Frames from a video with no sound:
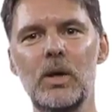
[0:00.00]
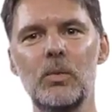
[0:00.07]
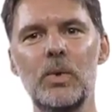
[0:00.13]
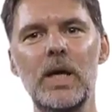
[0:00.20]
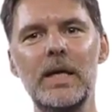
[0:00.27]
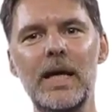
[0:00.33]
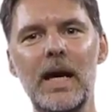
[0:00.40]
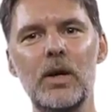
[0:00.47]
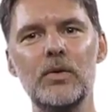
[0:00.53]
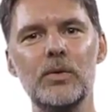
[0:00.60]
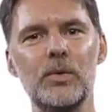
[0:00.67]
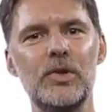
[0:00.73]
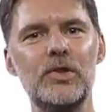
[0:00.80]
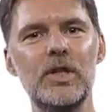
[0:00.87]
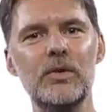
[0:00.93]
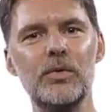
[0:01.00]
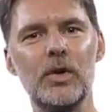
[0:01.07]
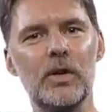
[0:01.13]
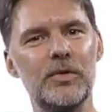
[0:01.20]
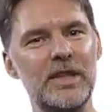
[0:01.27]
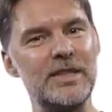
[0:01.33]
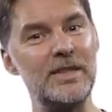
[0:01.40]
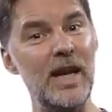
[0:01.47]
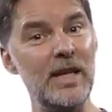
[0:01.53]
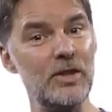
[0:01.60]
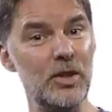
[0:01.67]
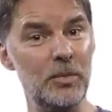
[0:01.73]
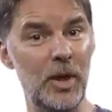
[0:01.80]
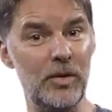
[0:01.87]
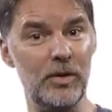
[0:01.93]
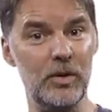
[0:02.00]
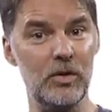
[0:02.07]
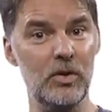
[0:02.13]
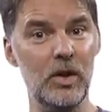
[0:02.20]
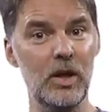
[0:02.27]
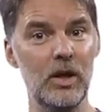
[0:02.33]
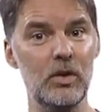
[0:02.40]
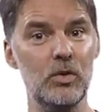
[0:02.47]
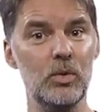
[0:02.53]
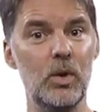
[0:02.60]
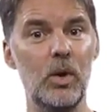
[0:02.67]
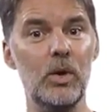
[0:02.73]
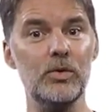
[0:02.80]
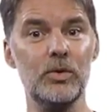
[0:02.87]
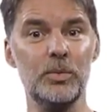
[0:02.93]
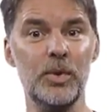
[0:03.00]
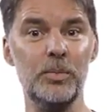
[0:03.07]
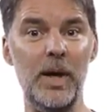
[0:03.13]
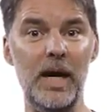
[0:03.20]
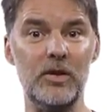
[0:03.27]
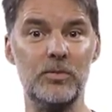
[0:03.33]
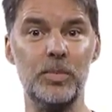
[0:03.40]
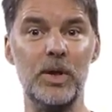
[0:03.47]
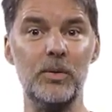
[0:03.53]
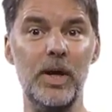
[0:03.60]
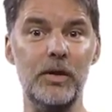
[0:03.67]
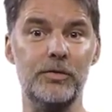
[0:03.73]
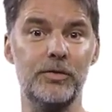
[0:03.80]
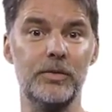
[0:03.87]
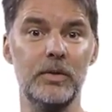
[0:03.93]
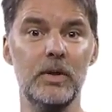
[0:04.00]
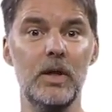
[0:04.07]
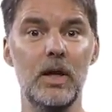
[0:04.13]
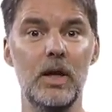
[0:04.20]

we allow the receiver of extension methods to also be passed by ref.